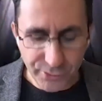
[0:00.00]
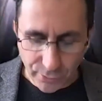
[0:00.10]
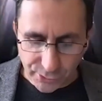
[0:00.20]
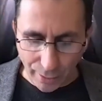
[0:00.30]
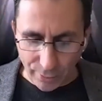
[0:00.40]

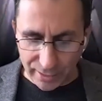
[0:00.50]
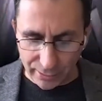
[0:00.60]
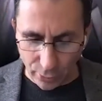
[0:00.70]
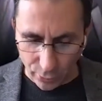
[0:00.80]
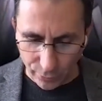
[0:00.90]
So I want to
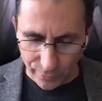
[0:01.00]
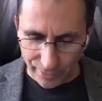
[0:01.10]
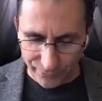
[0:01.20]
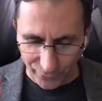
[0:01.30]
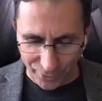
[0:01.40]
go,
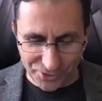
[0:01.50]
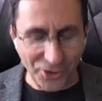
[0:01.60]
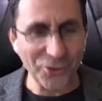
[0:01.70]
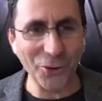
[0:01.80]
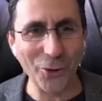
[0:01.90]
and for us
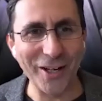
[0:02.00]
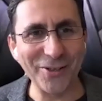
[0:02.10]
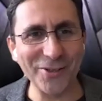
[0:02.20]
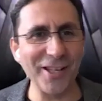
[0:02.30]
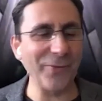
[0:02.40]
not to go,
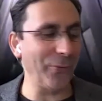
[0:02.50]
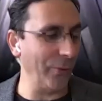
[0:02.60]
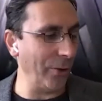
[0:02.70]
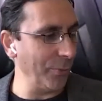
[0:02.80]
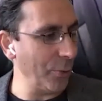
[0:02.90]
like you said,
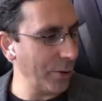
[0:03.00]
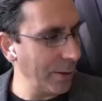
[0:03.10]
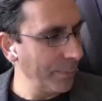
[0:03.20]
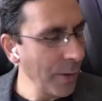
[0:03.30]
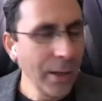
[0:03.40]
for all the book,
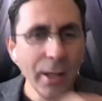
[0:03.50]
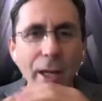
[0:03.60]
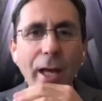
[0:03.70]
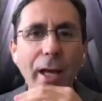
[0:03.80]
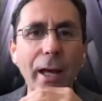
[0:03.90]

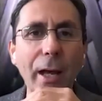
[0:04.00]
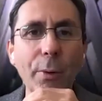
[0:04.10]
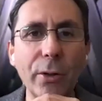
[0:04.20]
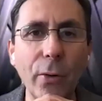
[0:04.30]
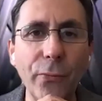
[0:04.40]
I
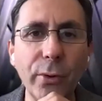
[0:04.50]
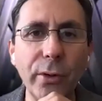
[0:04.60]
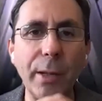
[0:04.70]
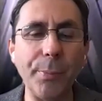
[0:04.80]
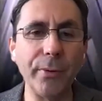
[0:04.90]
want to go through
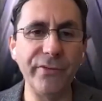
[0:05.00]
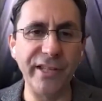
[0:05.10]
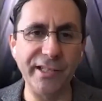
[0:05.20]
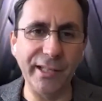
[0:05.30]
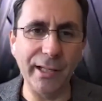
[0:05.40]
a couple of
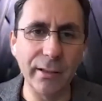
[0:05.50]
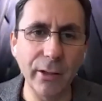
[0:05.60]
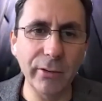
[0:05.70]
data.